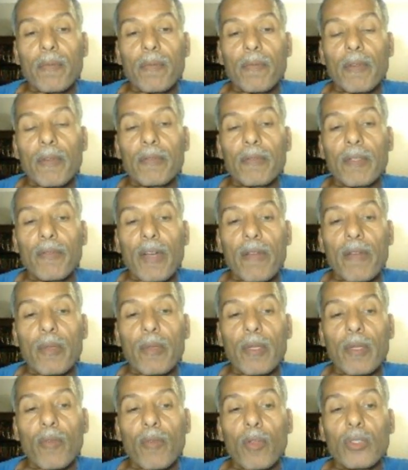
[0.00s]
55
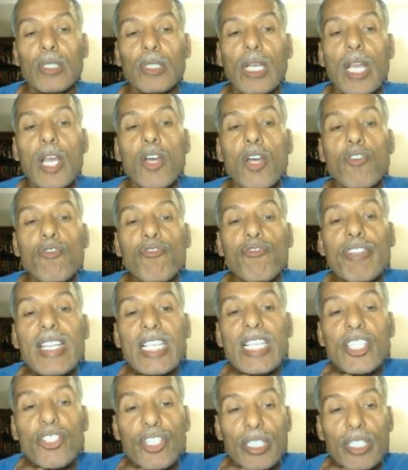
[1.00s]
millivolts
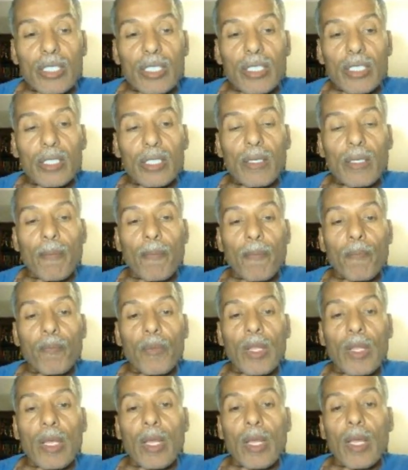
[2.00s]
reaches
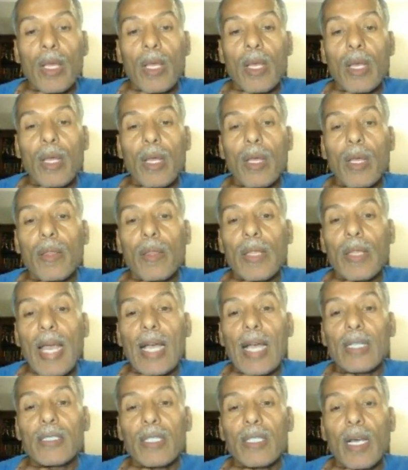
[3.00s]
the
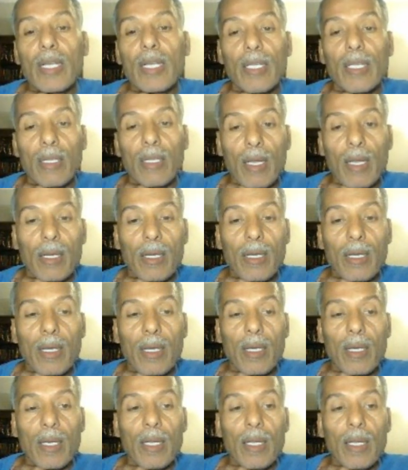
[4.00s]
axon hillock.
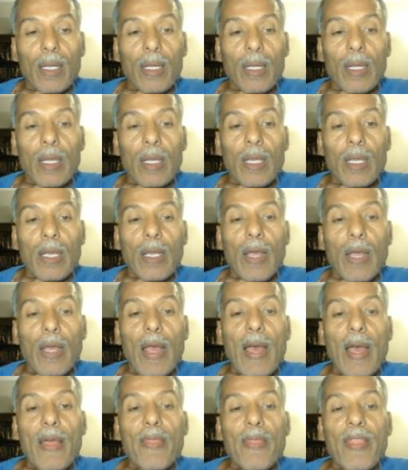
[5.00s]

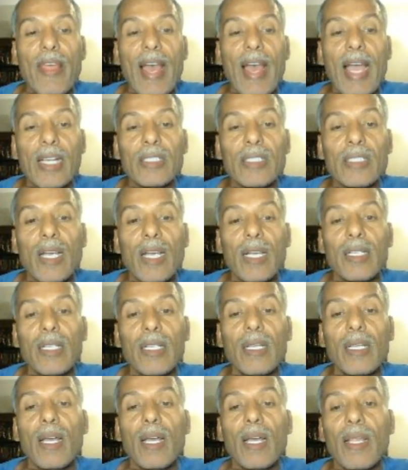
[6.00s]
And the axon
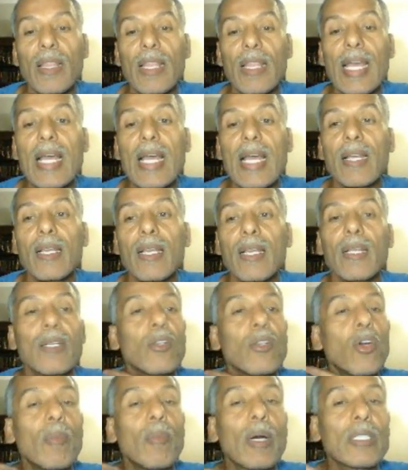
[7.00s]
hillock then,
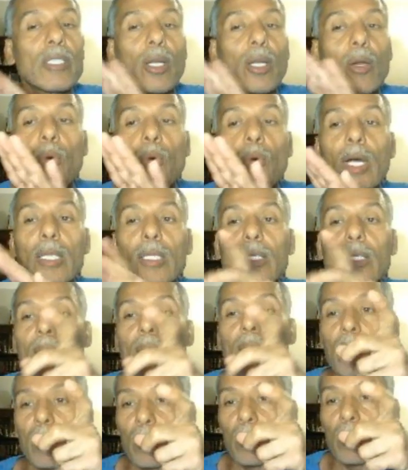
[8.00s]
no matter what,
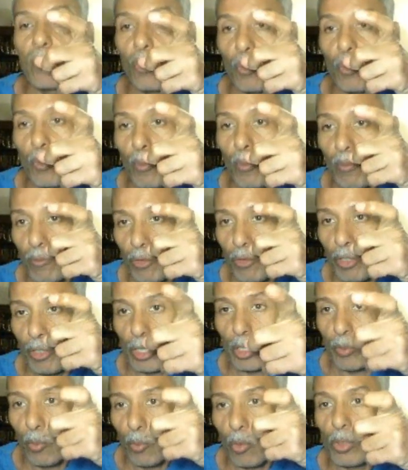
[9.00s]
you
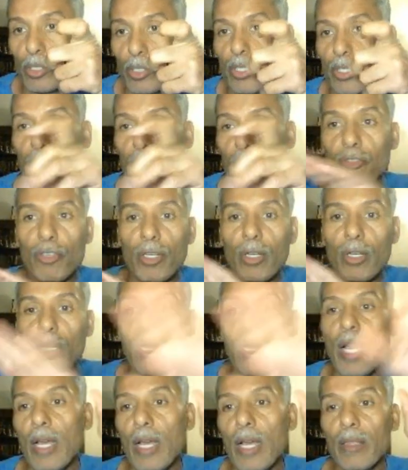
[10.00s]
just pulls the
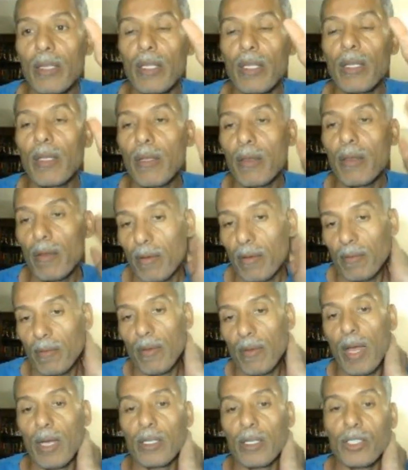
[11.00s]
trigger and the
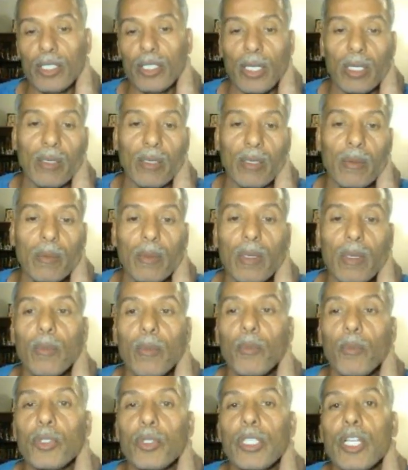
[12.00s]
action
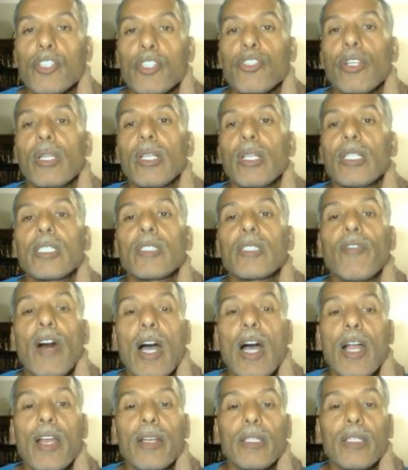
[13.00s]
potential is
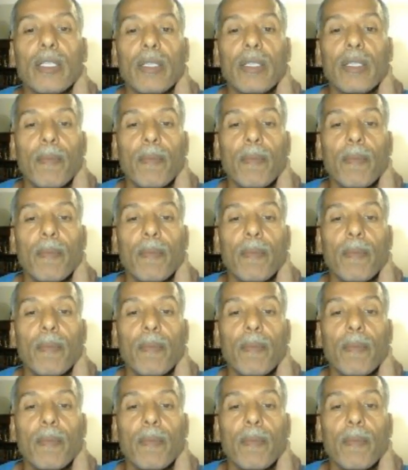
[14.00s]
fired.